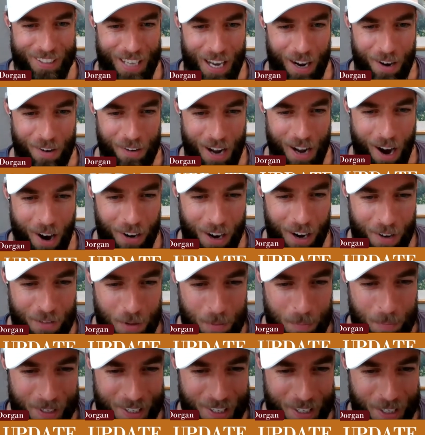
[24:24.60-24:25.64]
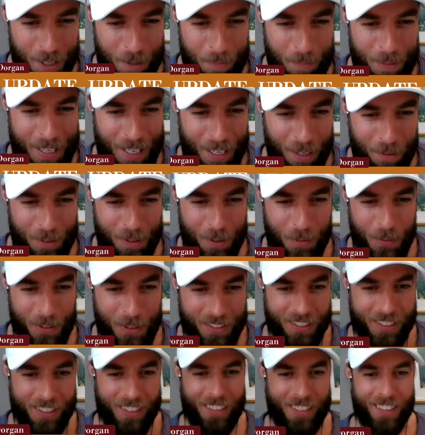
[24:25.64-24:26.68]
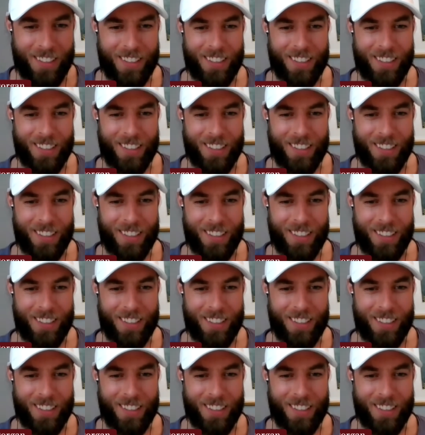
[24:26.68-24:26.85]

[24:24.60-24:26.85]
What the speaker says: Or have you been in the middle with the whistle?